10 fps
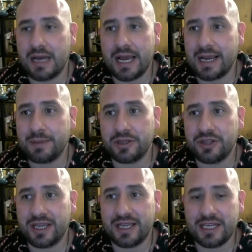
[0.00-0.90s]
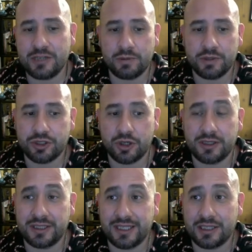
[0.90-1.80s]
I kept on thinking each one was
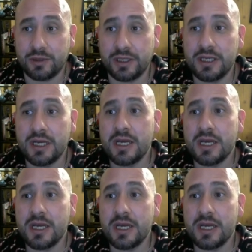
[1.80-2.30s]
stronger than the other one.